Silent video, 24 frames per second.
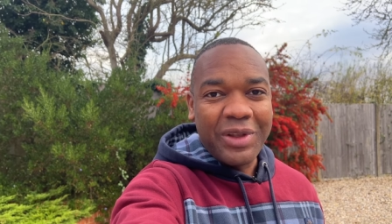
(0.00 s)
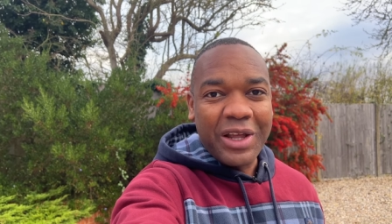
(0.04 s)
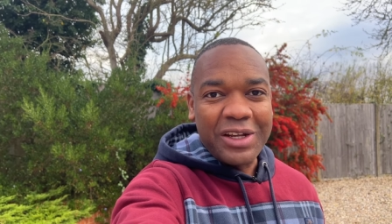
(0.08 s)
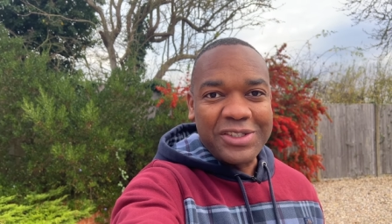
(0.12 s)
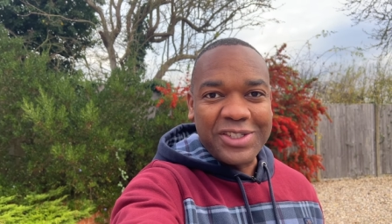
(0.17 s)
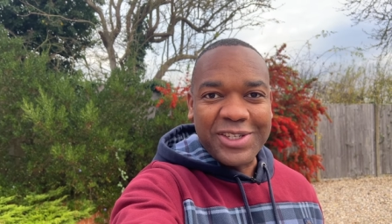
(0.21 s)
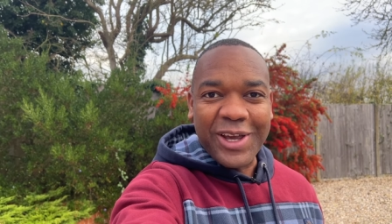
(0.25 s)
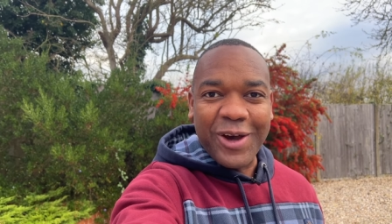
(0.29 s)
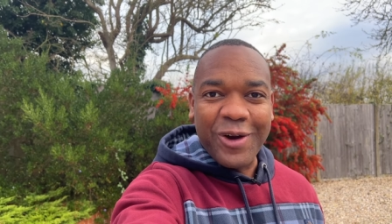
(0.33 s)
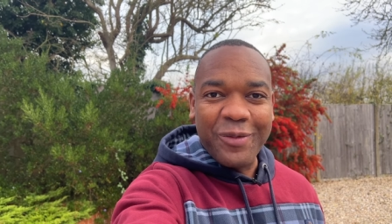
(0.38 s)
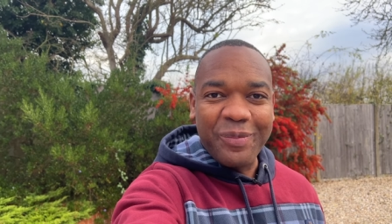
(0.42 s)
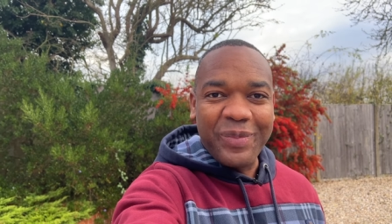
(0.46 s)

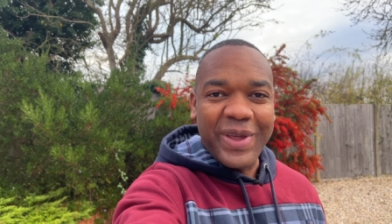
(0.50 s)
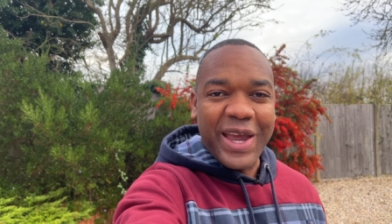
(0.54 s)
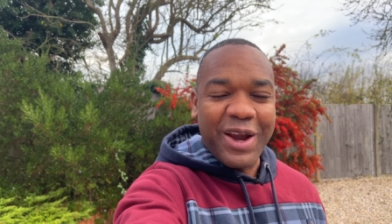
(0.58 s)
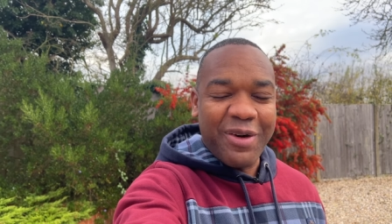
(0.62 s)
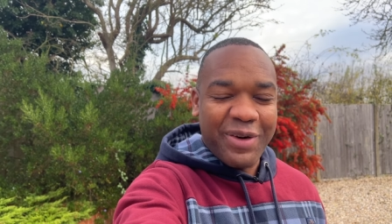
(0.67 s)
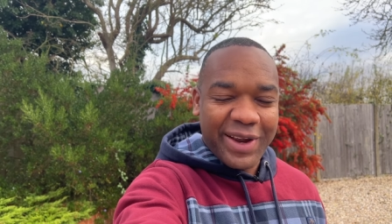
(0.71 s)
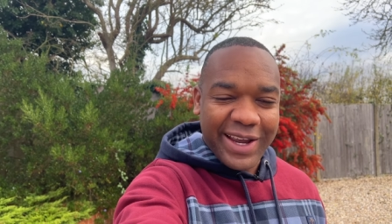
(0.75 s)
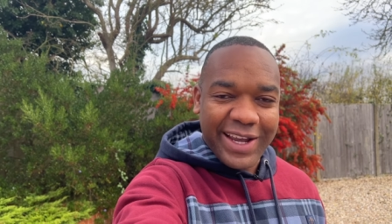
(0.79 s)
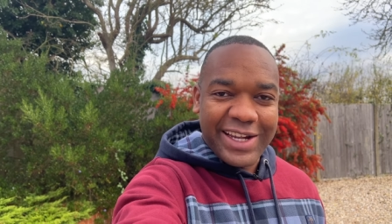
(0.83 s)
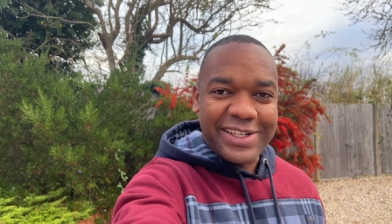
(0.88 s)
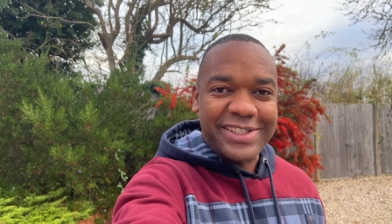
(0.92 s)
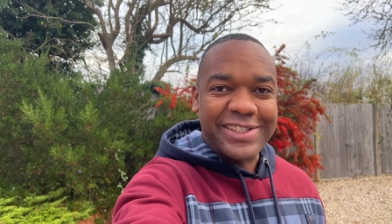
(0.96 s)
So here
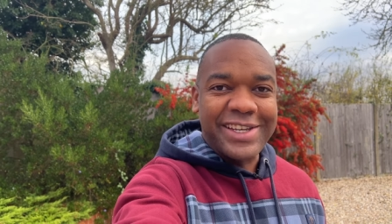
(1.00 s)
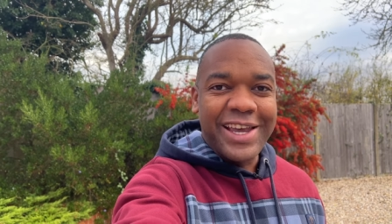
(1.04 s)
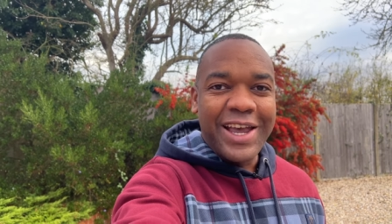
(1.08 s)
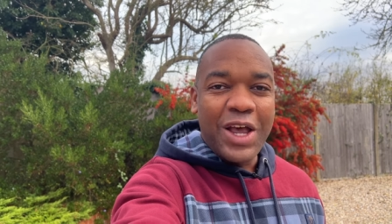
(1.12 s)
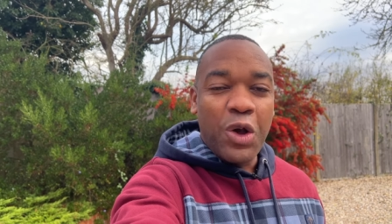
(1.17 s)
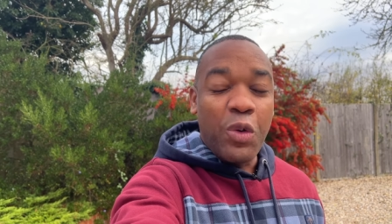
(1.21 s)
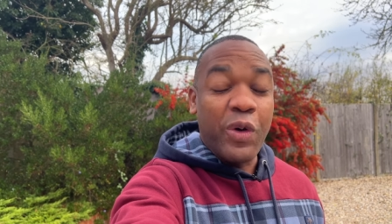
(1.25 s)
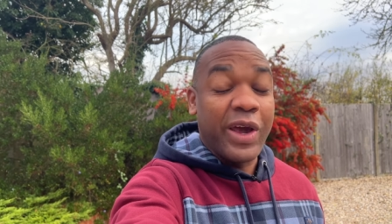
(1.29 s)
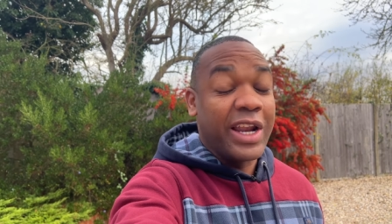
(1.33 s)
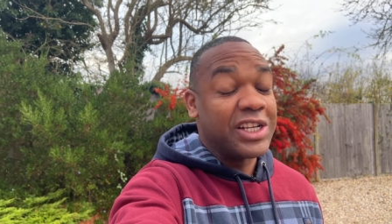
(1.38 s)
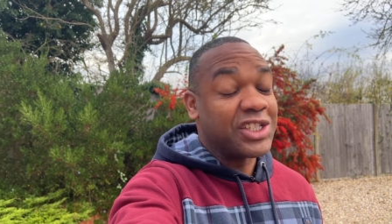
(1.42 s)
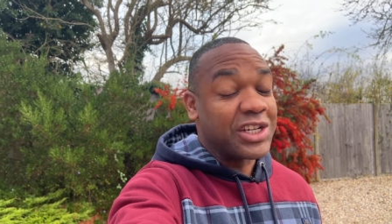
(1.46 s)
it is,
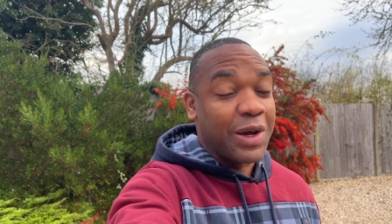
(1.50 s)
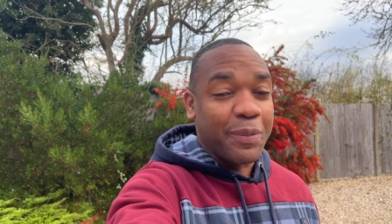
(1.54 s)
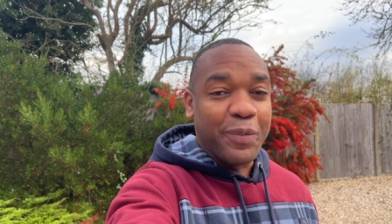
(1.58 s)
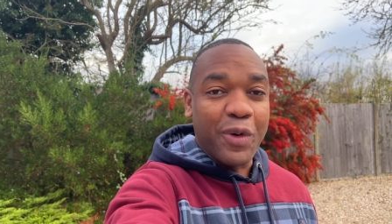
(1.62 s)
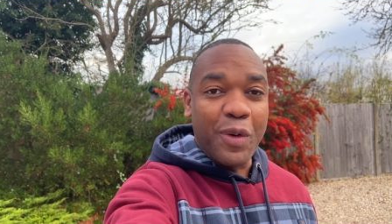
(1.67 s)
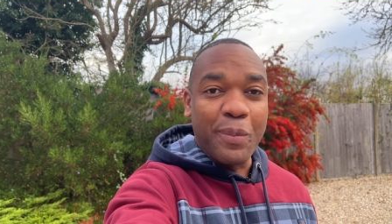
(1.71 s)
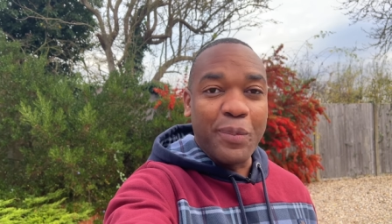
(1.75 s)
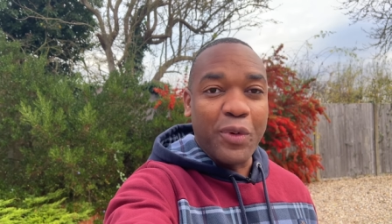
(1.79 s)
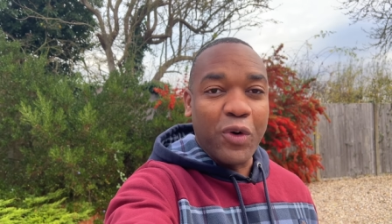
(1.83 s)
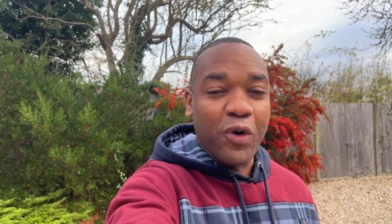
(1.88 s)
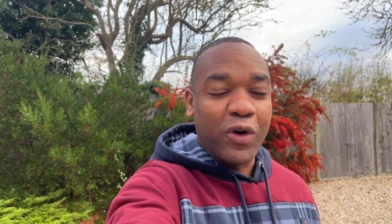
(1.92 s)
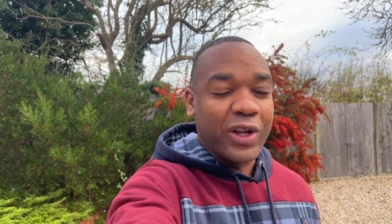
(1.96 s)
we're gonna jump
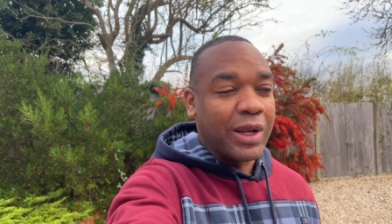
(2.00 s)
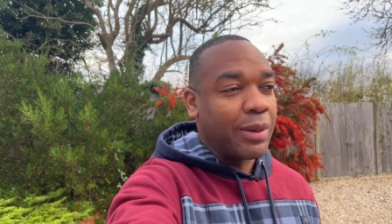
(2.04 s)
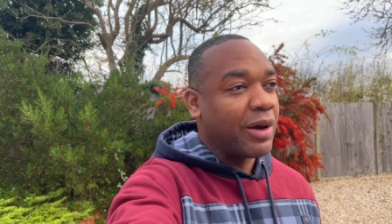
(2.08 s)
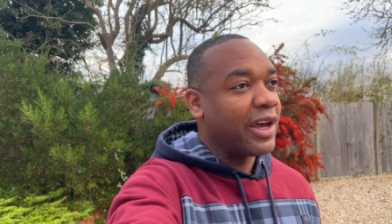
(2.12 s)
on board.